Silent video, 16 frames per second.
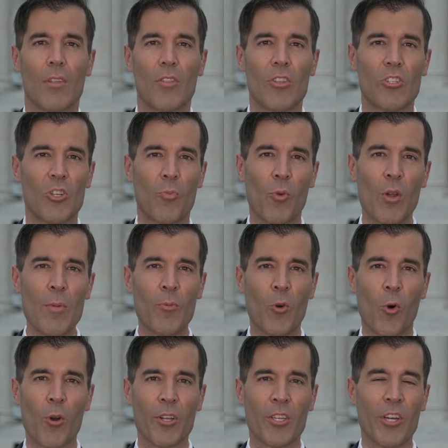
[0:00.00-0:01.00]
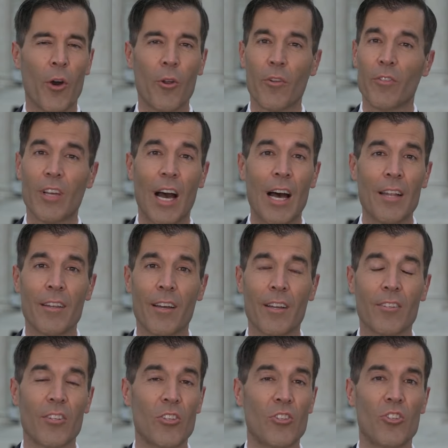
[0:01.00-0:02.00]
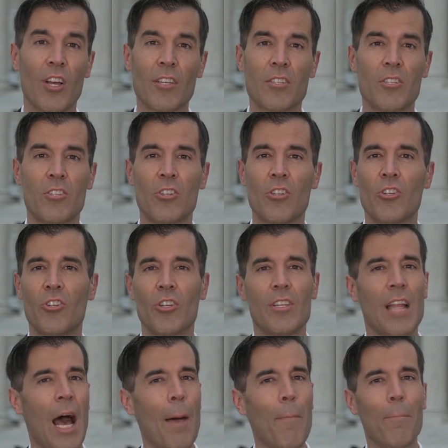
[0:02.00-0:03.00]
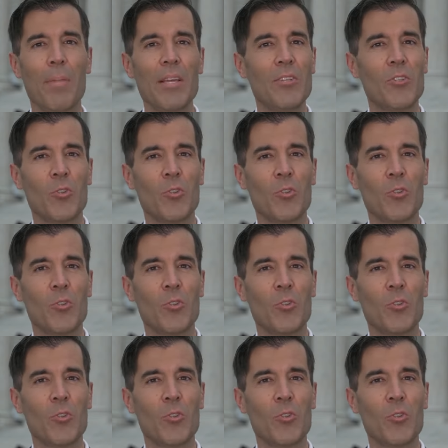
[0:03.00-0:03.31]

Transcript: The Supreme Court Code of Conduct says justices should not be